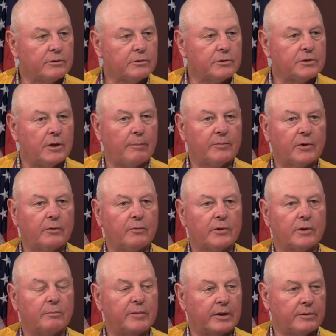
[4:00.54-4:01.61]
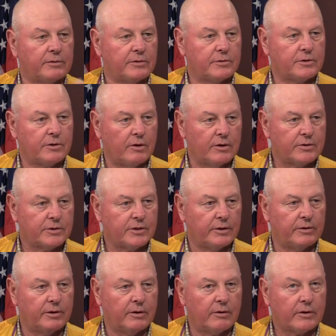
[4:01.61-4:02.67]
to do something with the Methodist Church
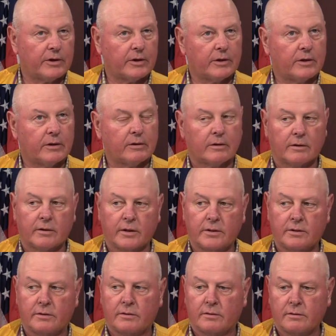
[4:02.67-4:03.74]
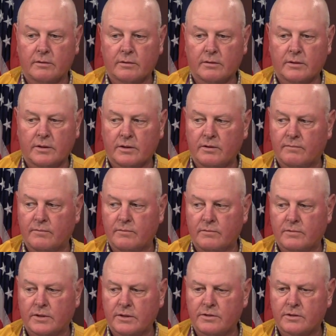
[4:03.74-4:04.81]
and their
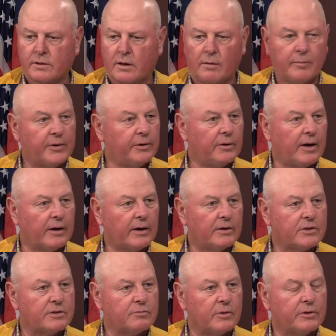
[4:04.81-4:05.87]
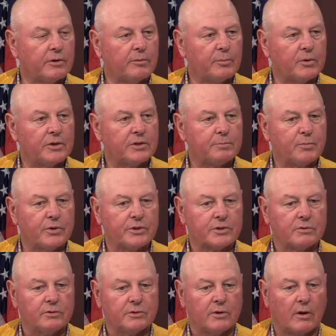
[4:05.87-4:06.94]
kids and company, I guess is what their
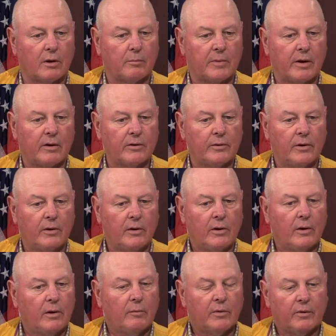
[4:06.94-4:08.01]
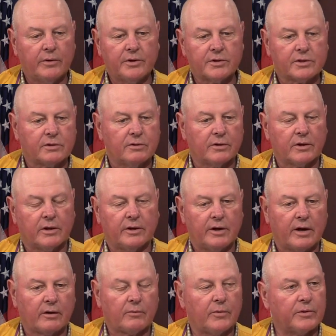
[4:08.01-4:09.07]
preschool is all about. But we just couldn't
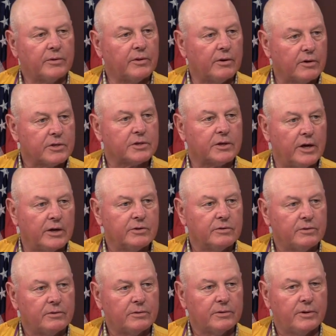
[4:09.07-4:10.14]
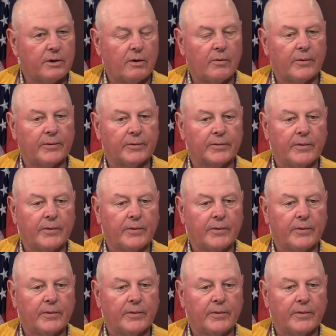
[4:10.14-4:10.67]
connect with their schedule, you know, and